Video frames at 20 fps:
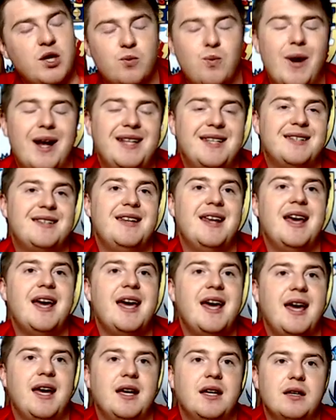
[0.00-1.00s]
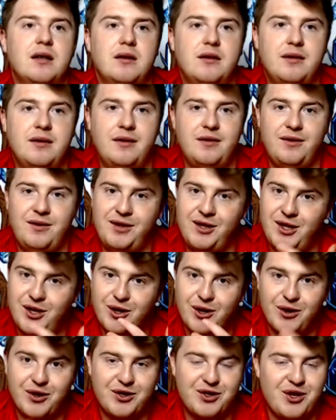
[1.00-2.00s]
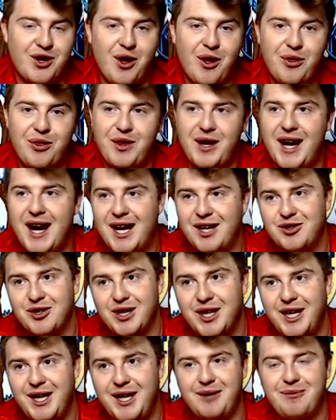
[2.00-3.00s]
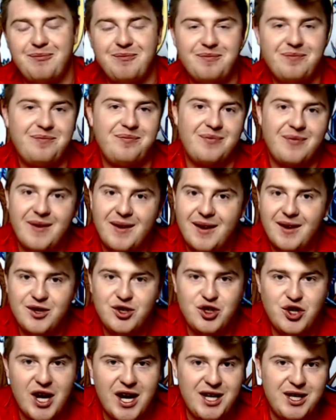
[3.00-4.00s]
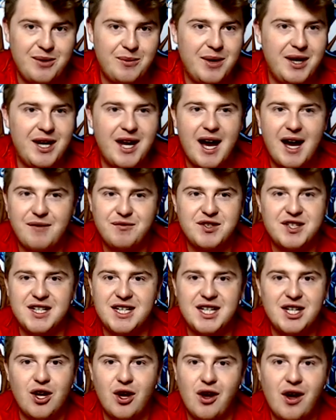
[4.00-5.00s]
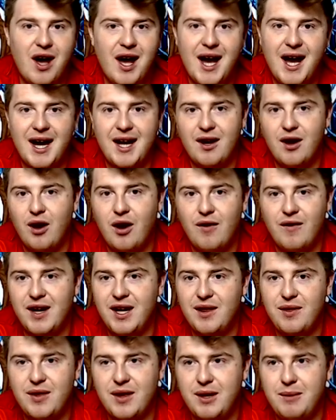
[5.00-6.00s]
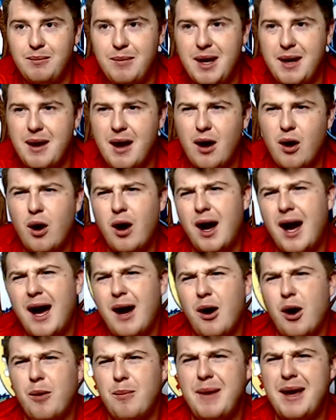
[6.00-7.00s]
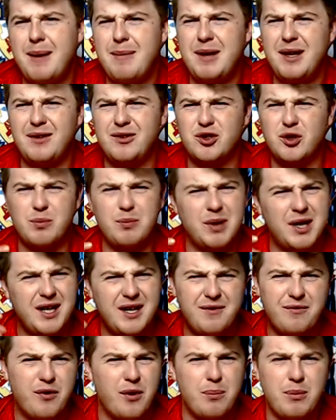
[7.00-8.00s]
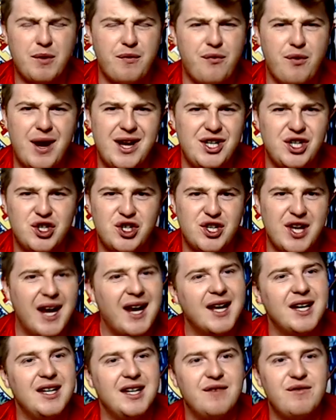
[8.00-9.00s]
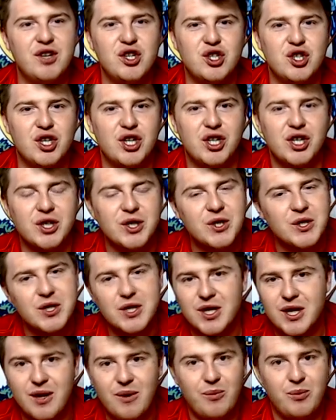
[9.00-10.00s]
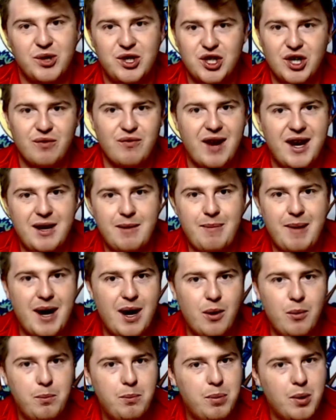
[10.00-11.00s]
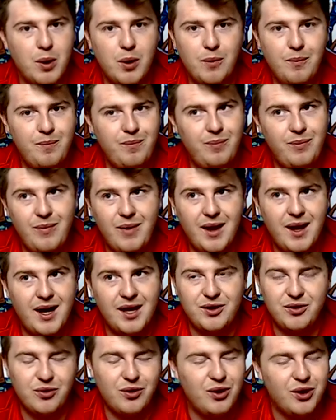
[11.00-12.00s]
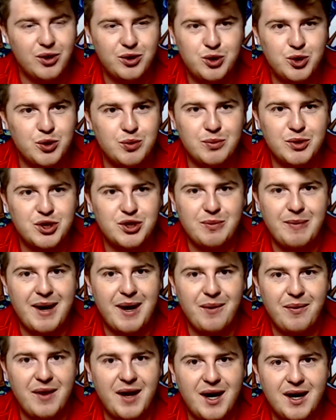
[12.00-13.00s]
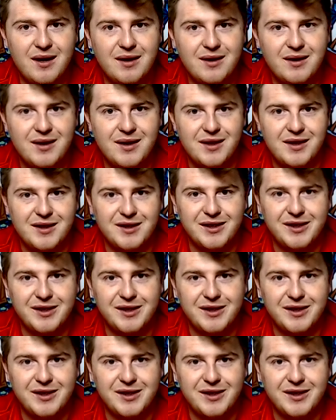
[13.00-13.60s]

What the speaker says: it's Wednesday, you know, there's nothing actually genuine I've seen online or anything. Or maybe it's somebody from the French second division, which I read about, but I don't know too much about